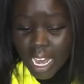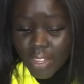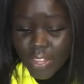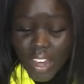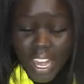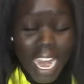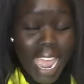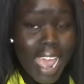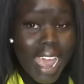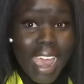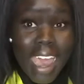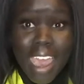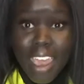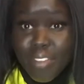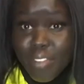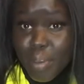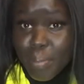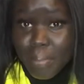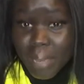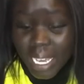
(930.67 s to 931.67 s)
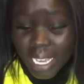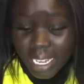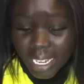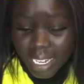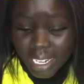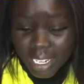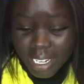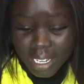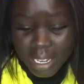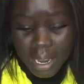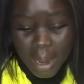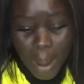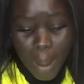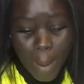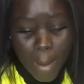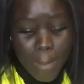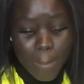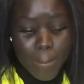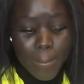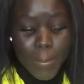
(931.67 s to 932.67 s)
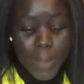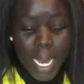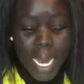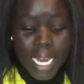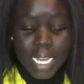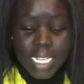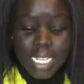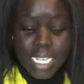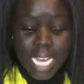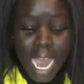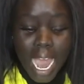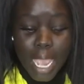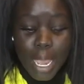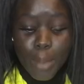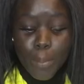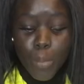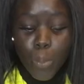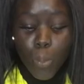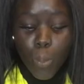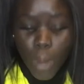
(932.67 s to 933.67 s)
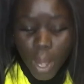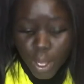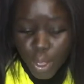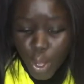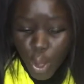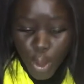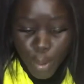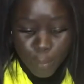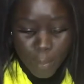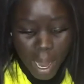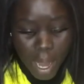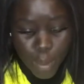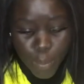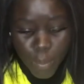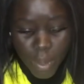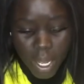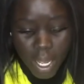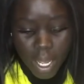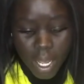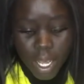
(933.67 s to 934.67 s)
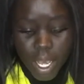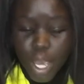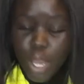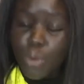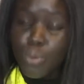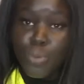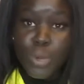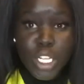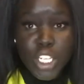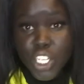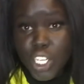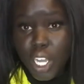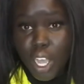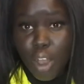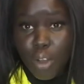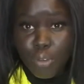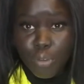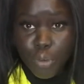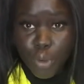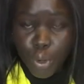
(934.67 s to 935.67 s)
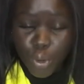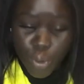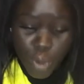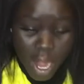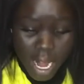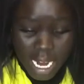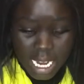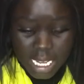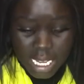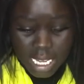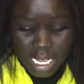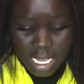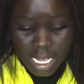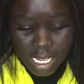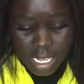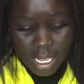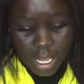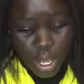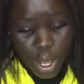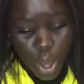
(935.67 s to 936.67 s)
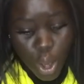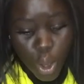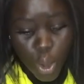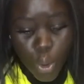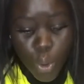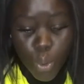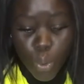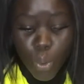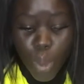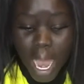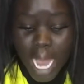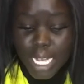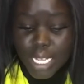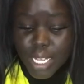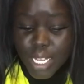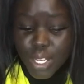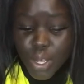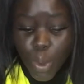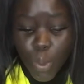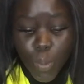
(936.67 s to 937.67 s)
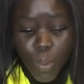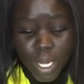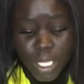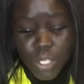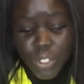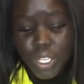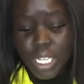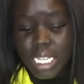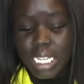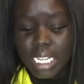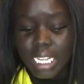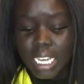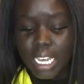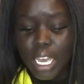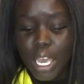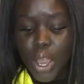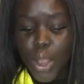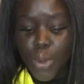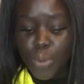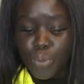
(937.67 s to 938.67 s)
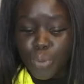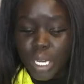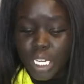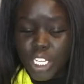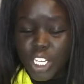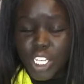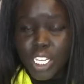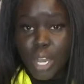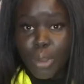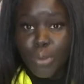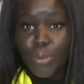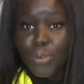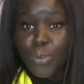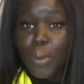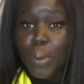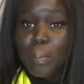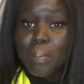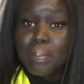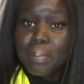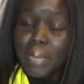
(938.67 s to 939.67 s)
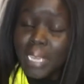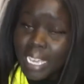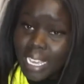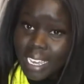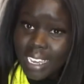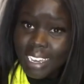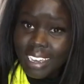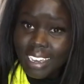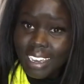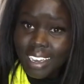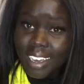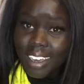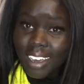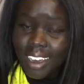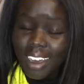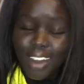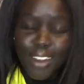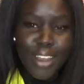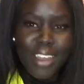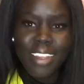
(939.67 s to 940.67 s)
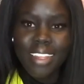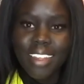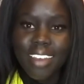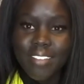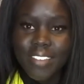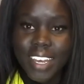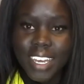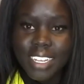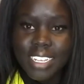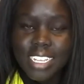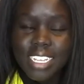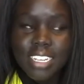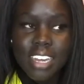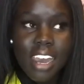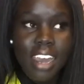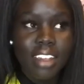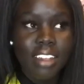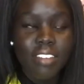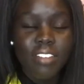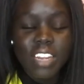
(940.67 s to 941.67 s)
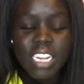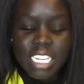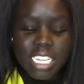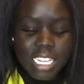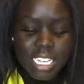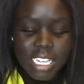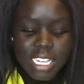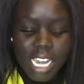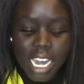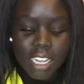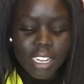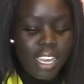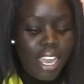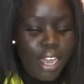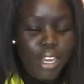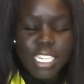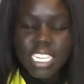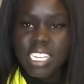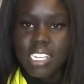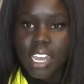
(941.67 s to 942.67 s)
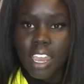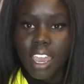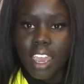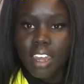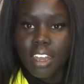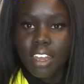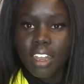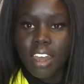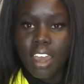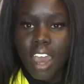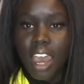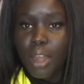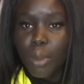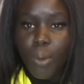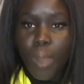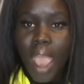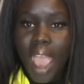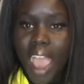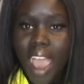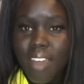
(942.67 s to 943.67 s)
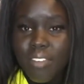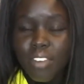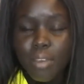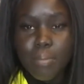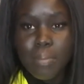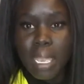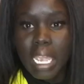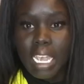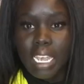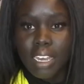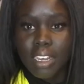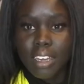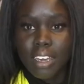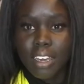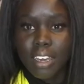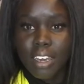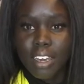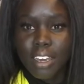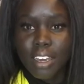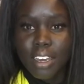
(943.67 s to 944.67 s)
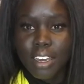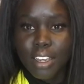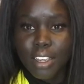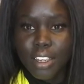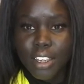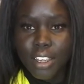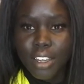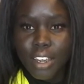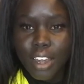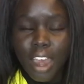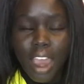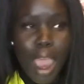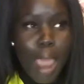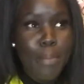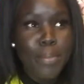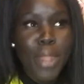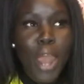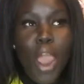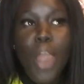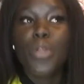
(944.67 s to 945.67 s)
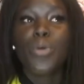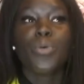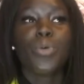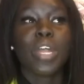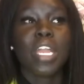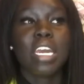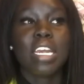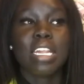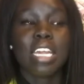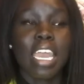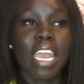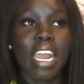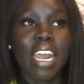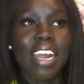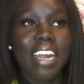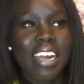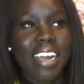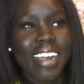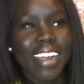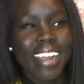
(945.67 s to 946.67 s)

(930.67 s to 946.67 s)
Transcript: that I have it made, but I am well on my way reaching out for Christ, who has so wondrously reached out for me. Oh, I love it. I love it. This is exactly how I'd say it. I don't have it made. I'm not already there.